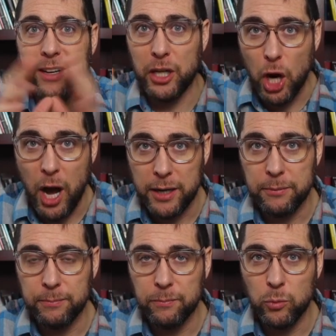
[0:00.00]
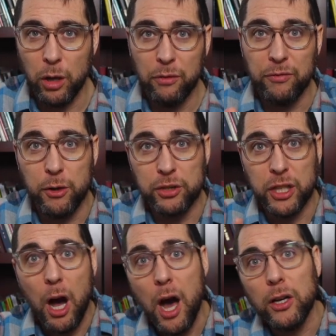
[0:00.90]
god well, if there's
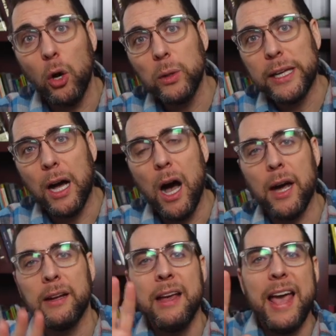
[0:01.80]
God, holy God,